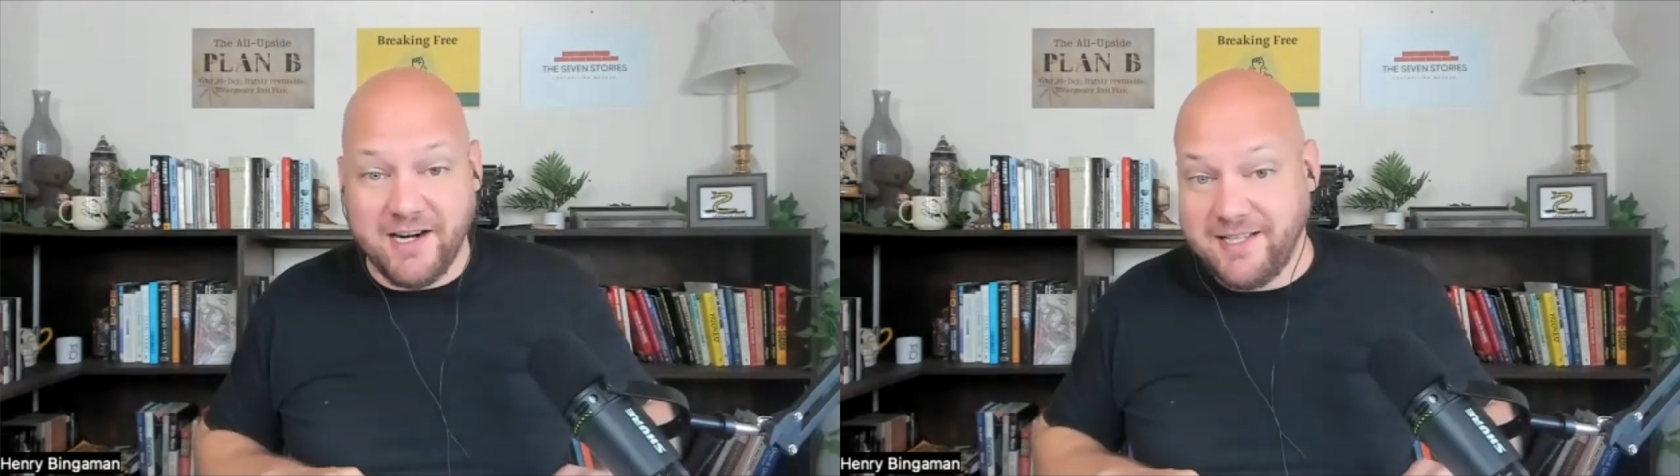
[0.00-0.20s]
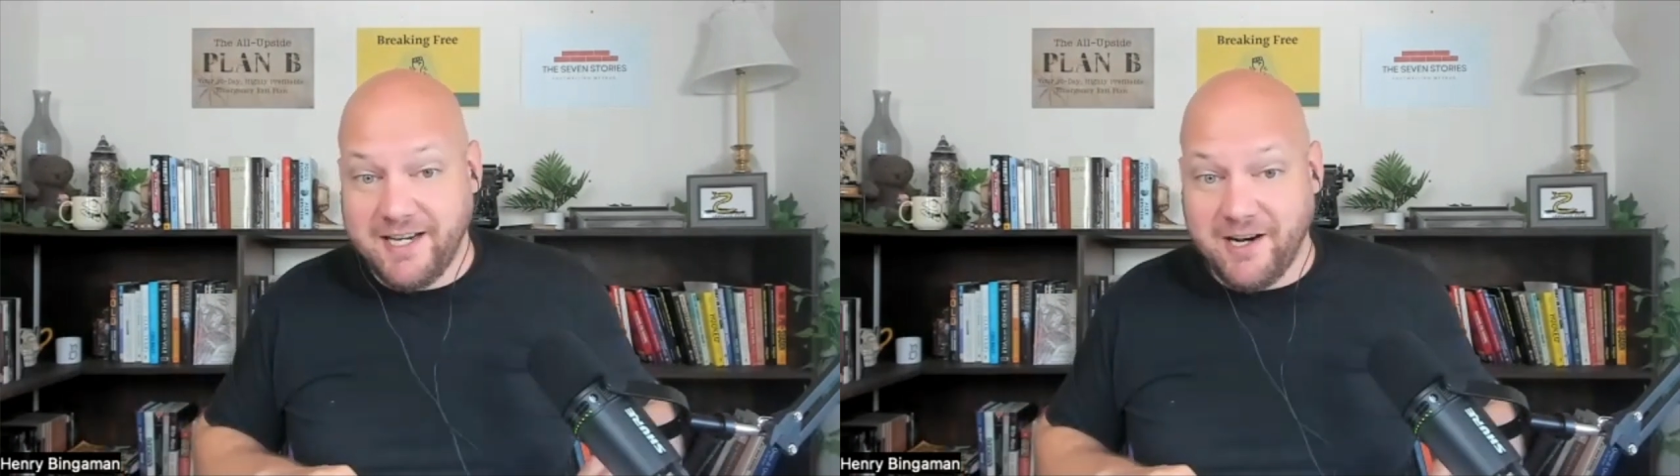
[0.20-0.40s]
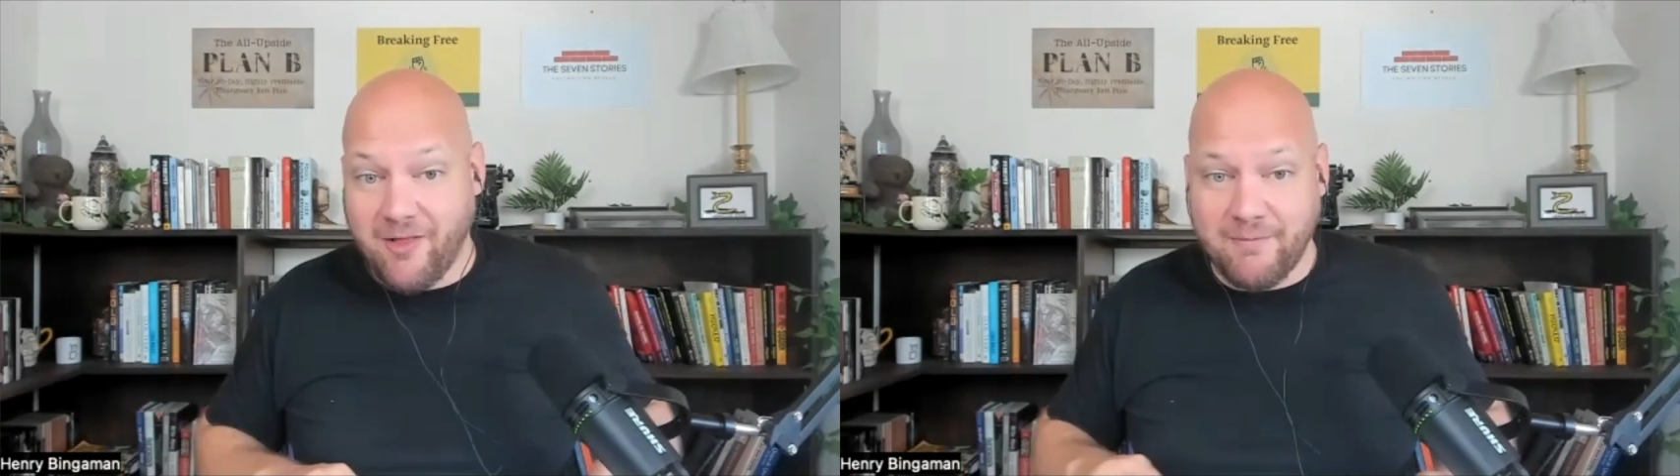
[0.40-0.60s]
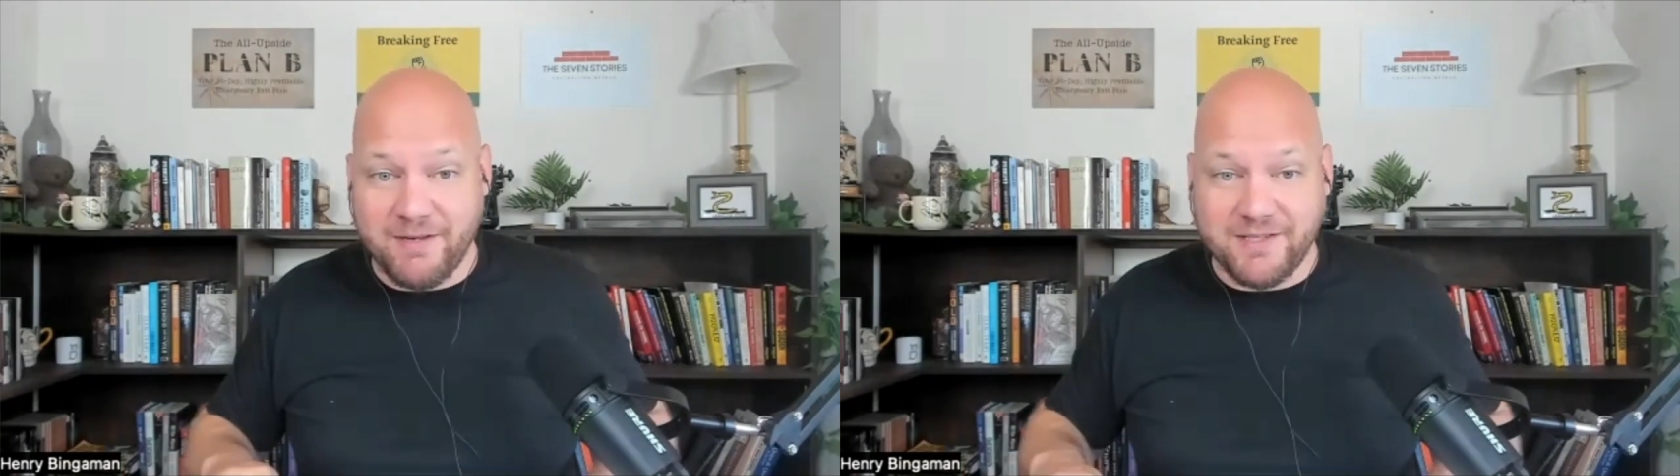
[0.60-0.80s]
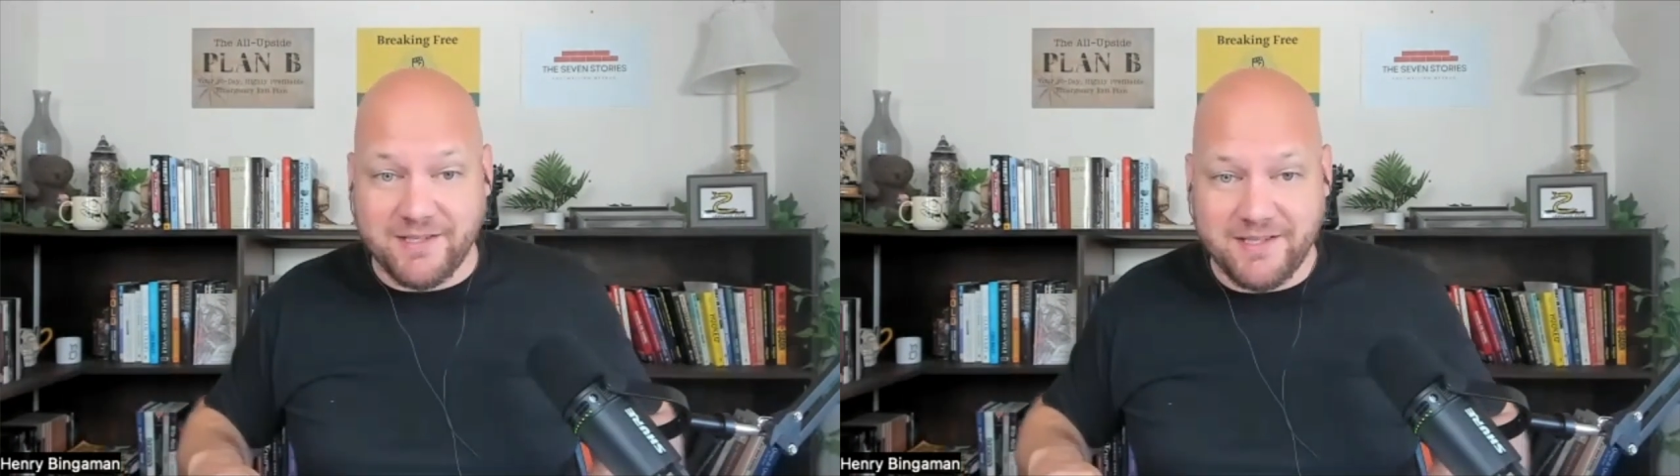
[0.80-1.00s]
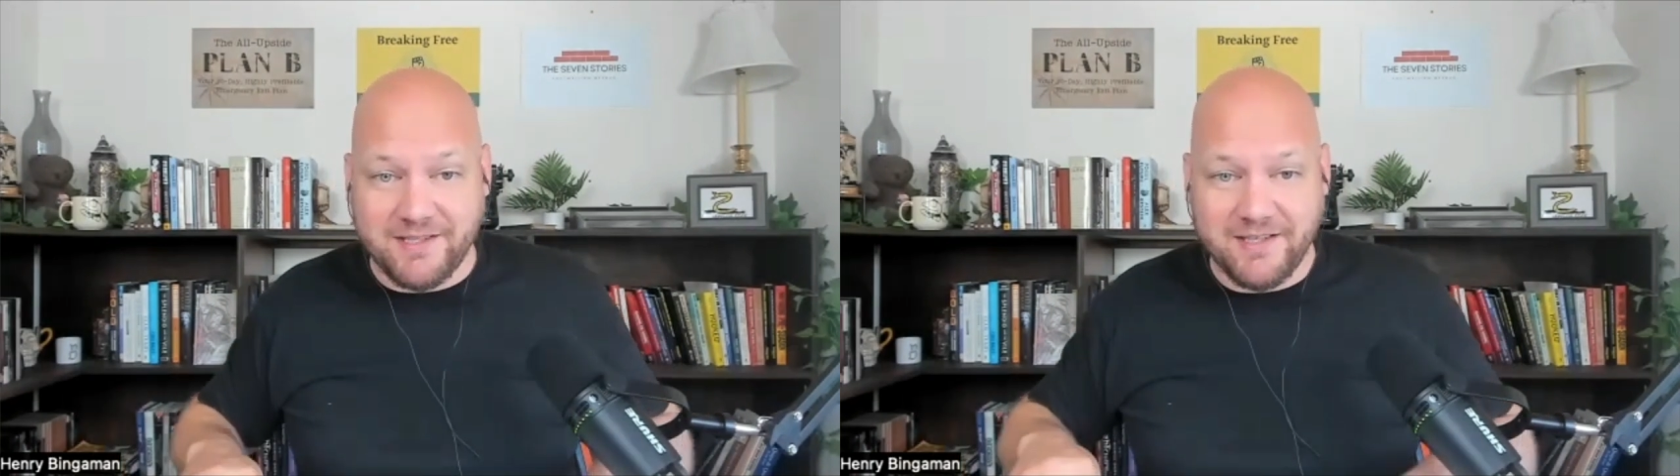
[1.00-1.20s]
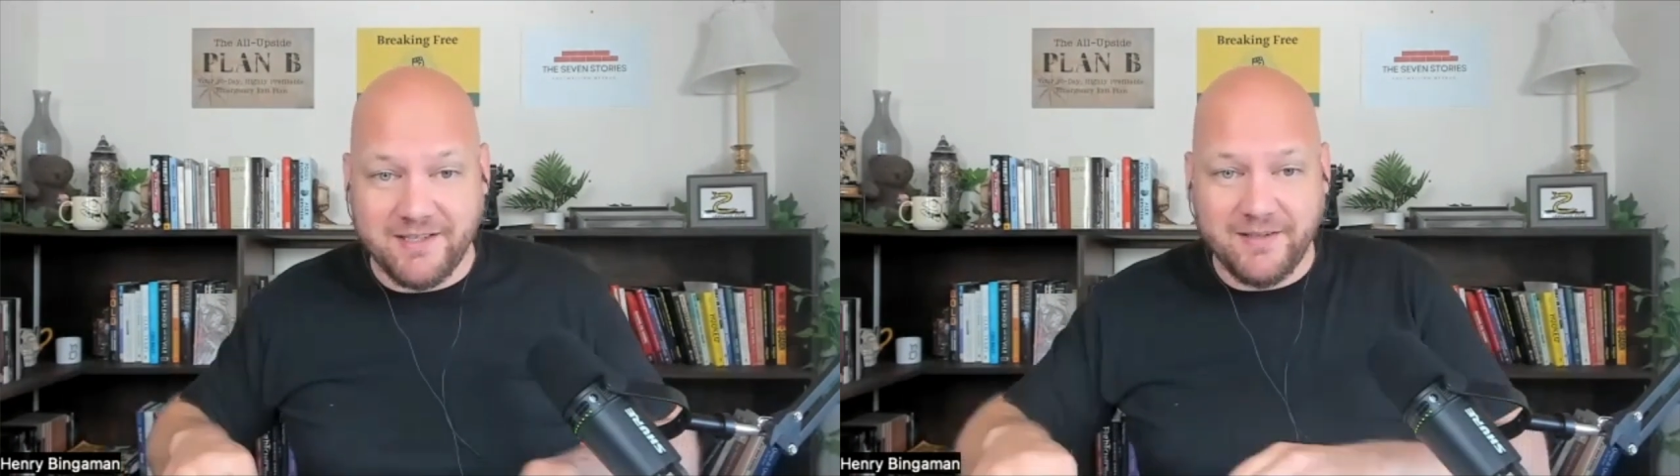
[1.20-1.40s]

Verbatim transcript: and I see it in a lot of businesses.